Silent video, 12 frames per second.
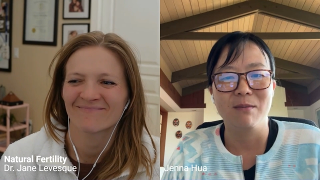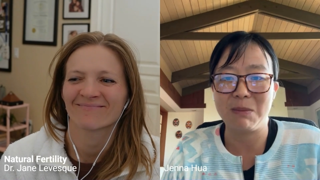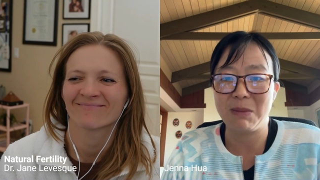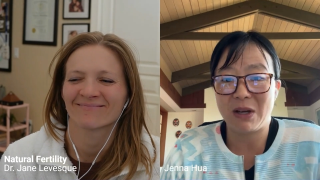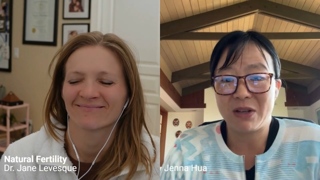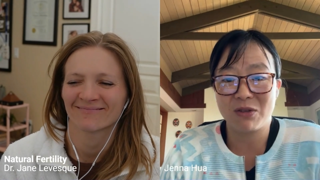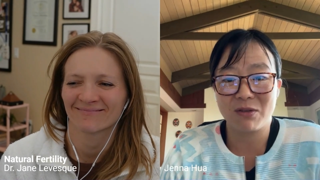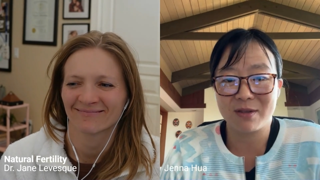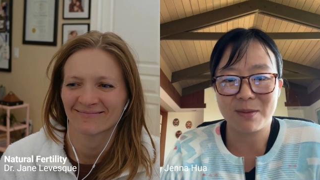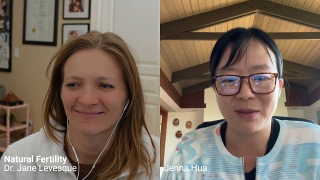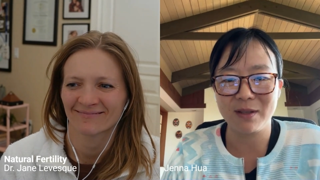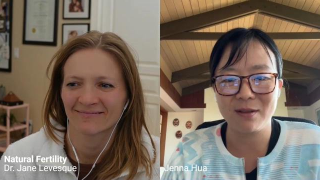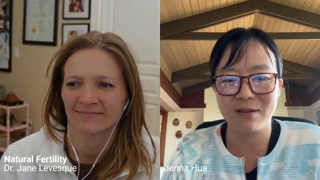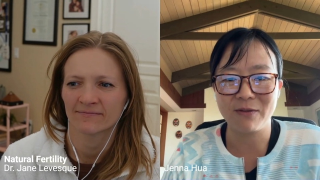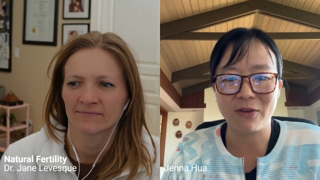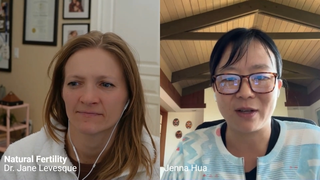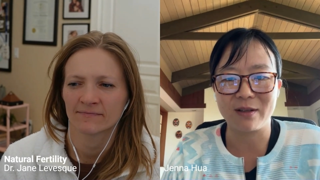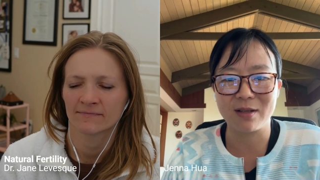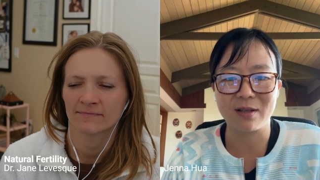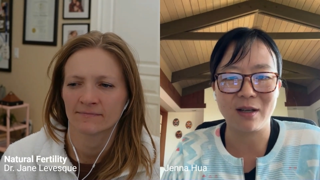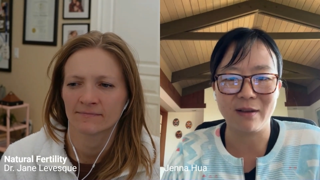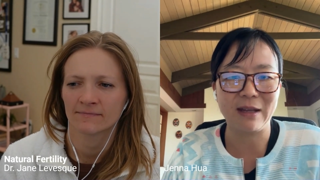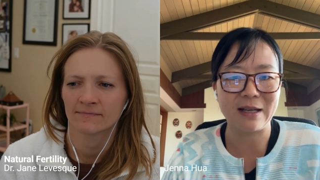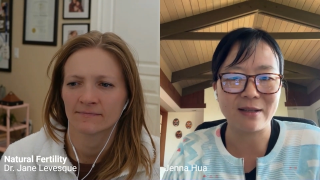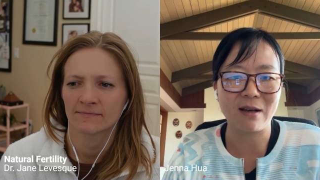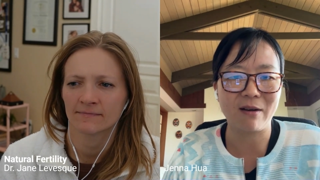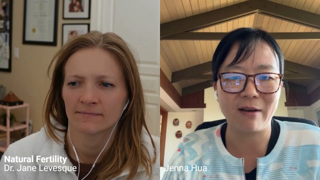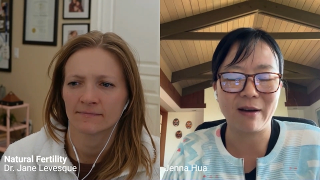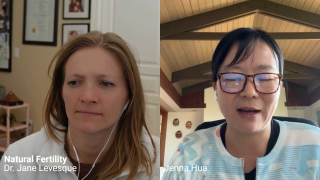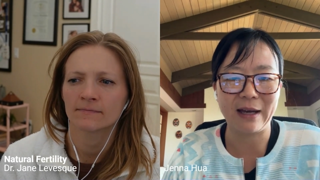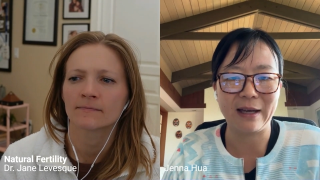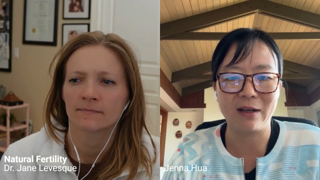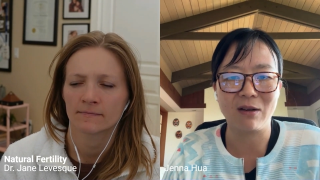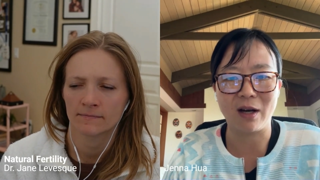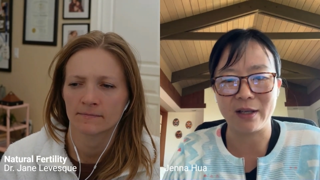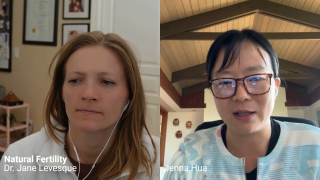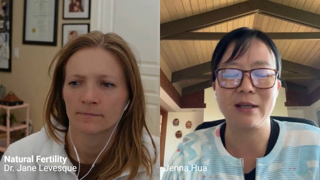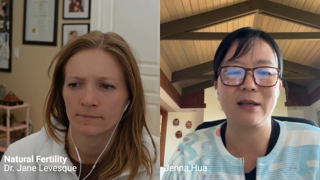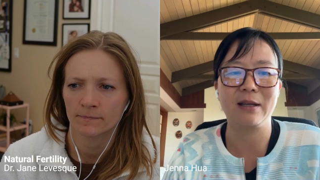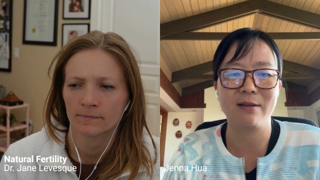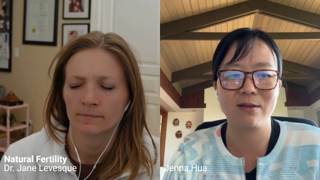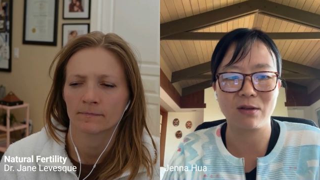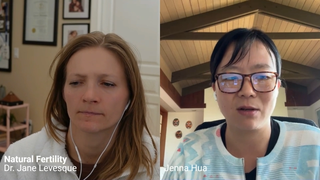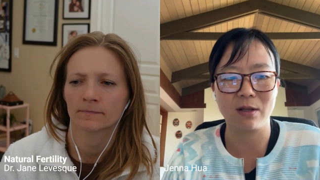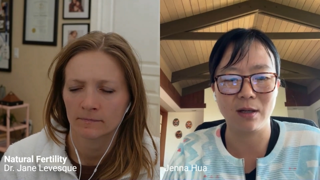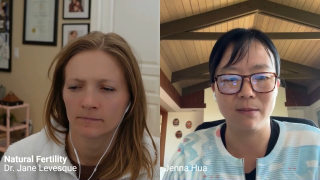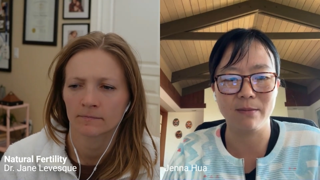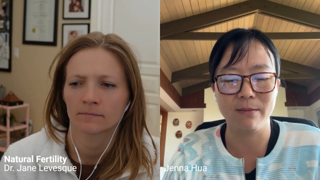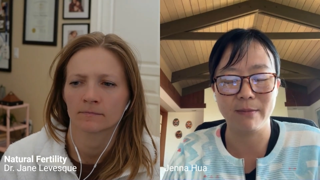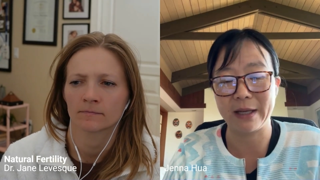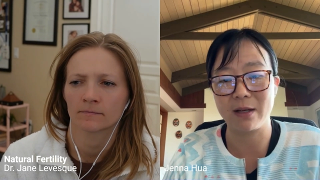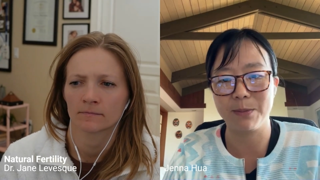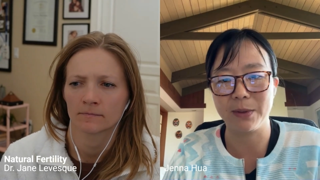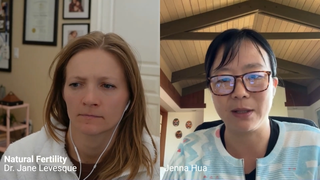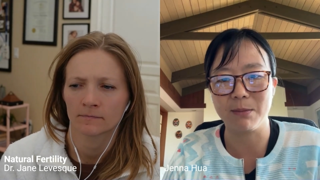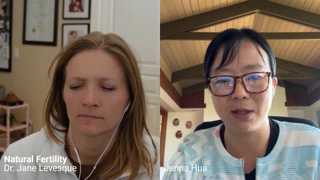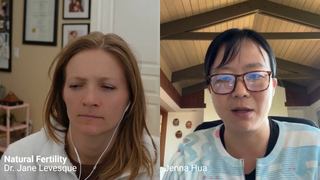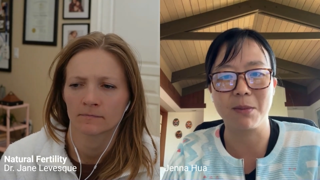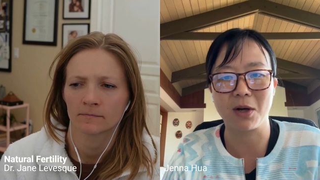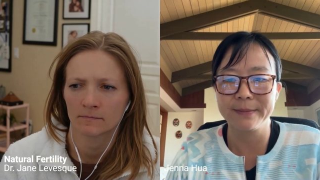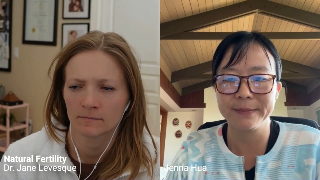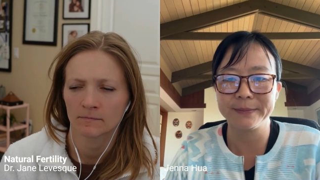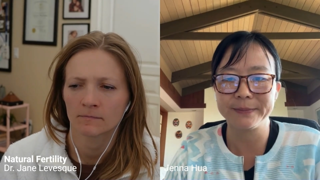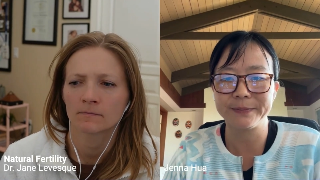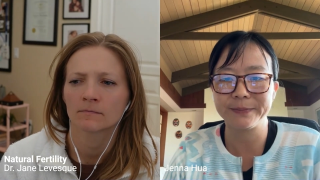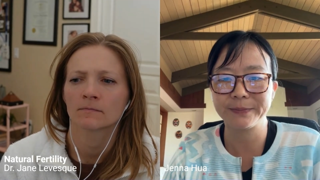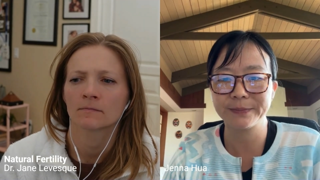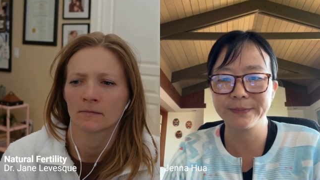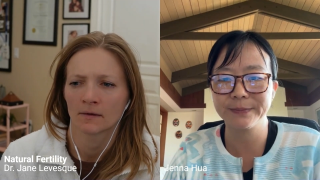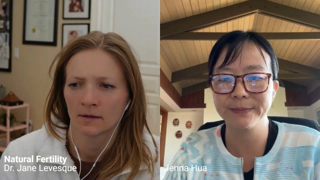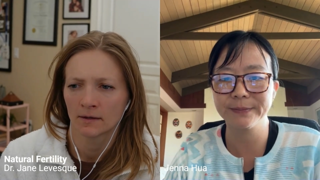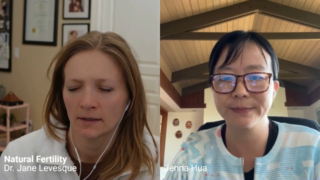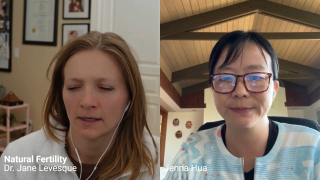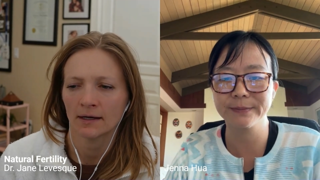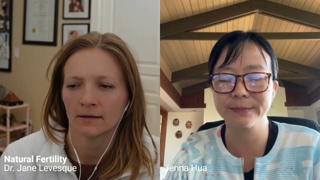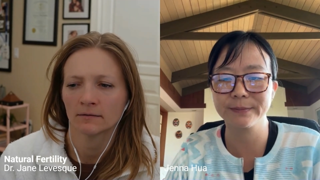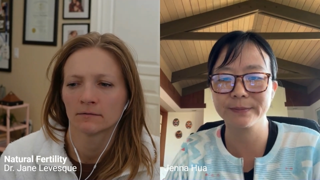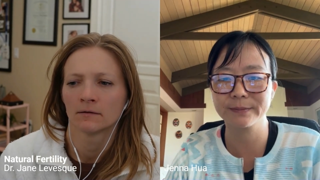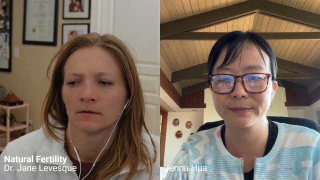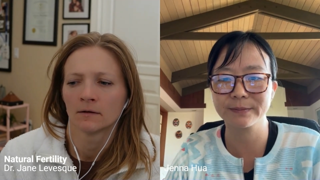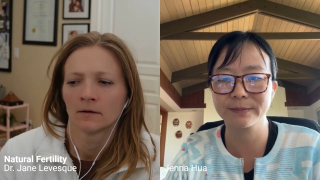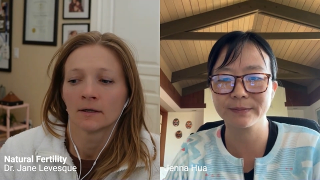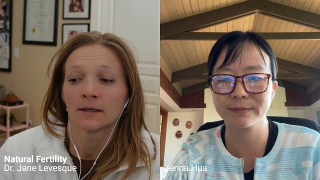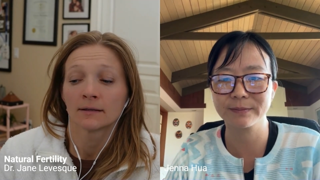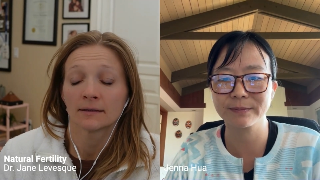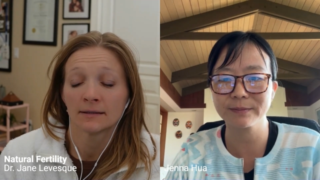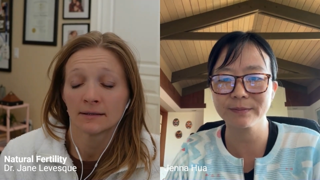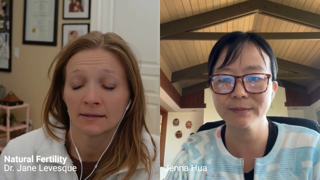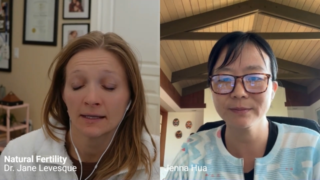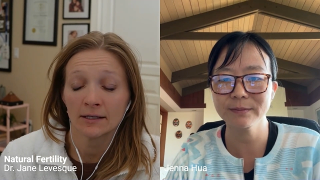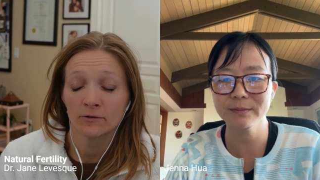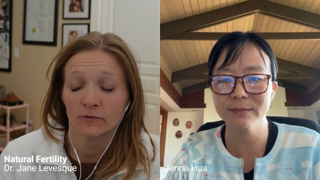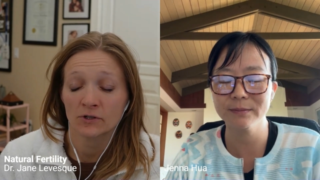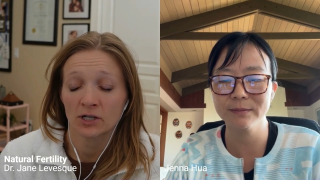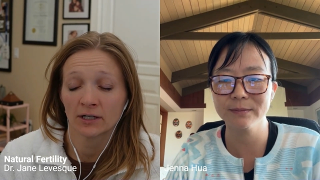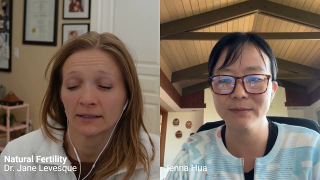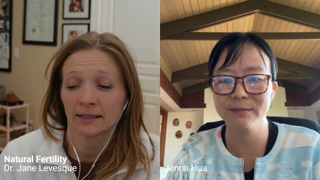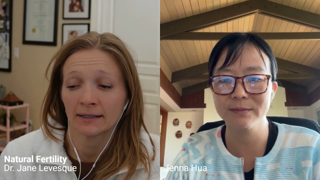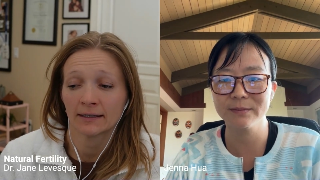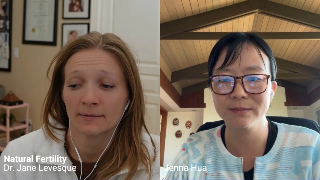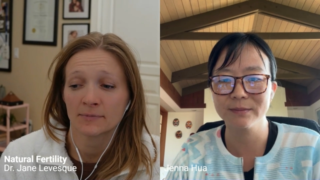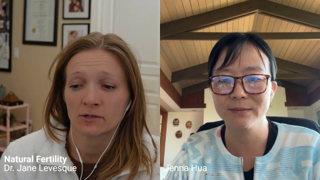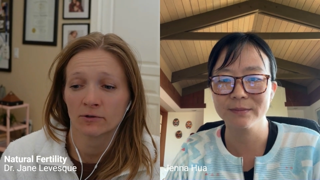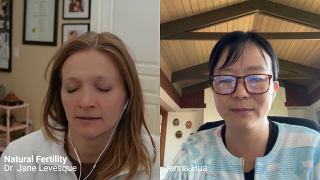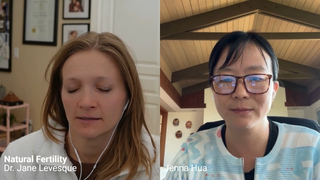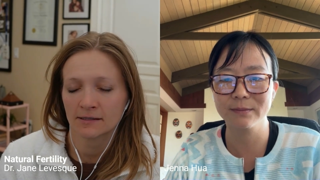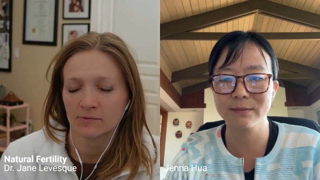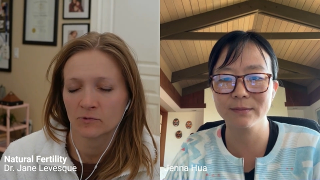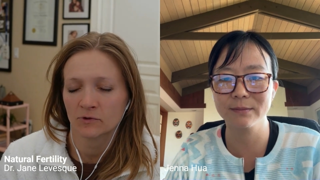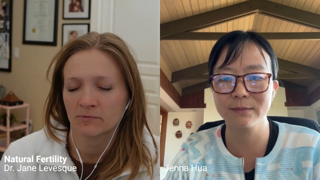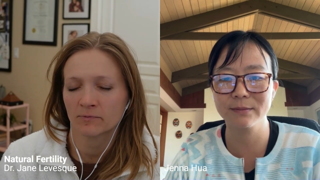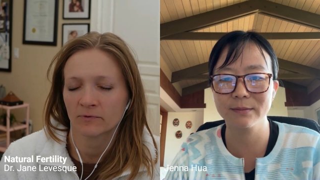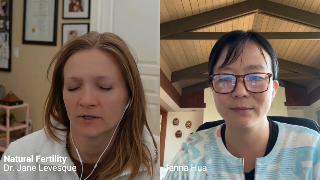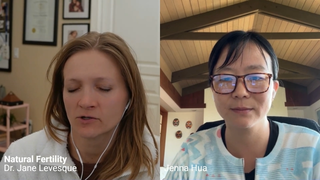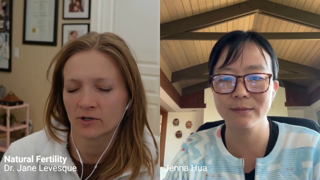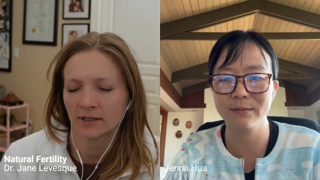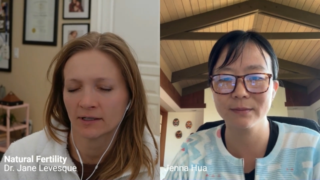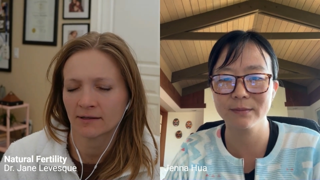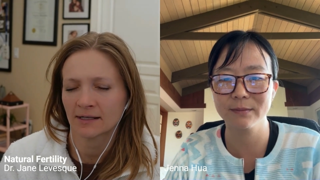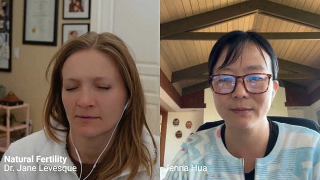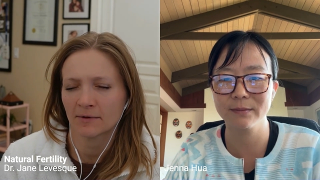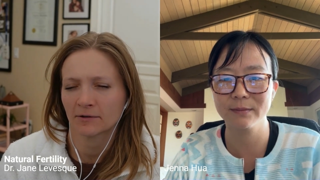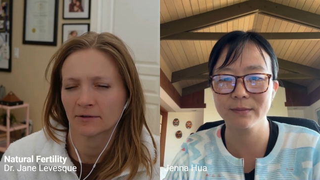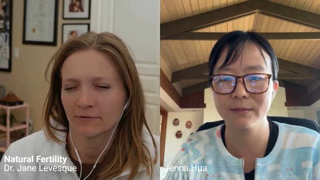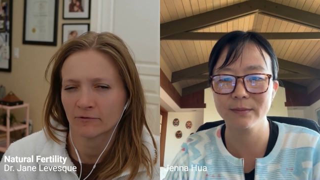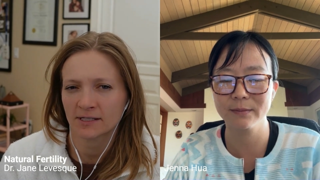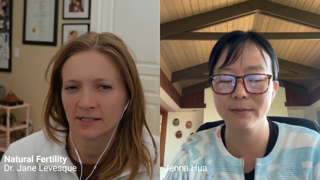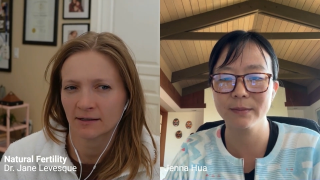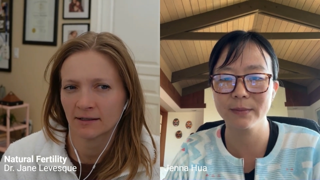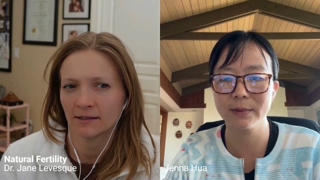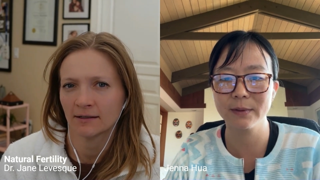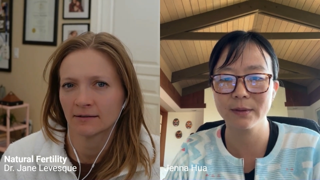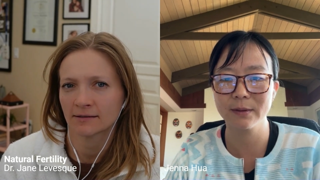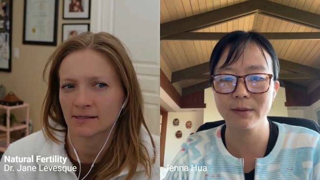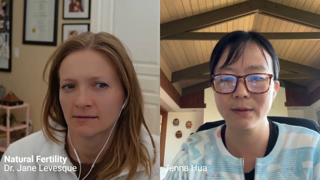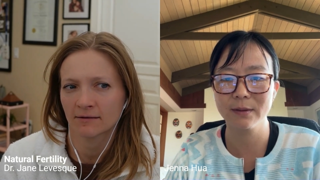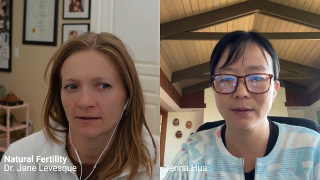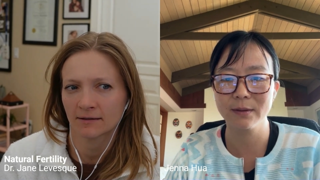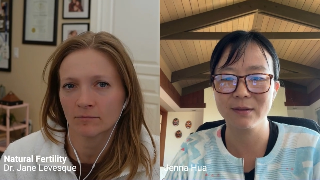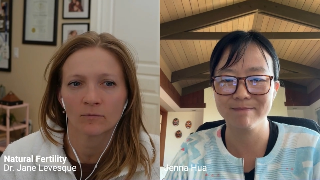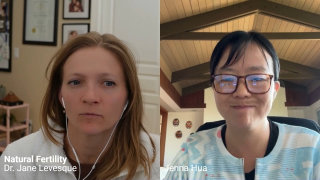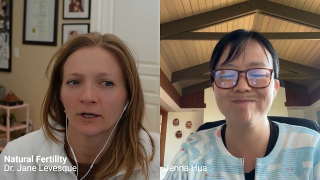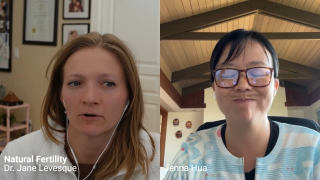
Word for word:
Speaker 1: maybe I should do something different. And that's how I got in and then started my company, Million Marker.
Speaker 2: Yeah. Thank you for sharing that. And I'm sorry, it's the most frustrating thing about infertility is this, we don't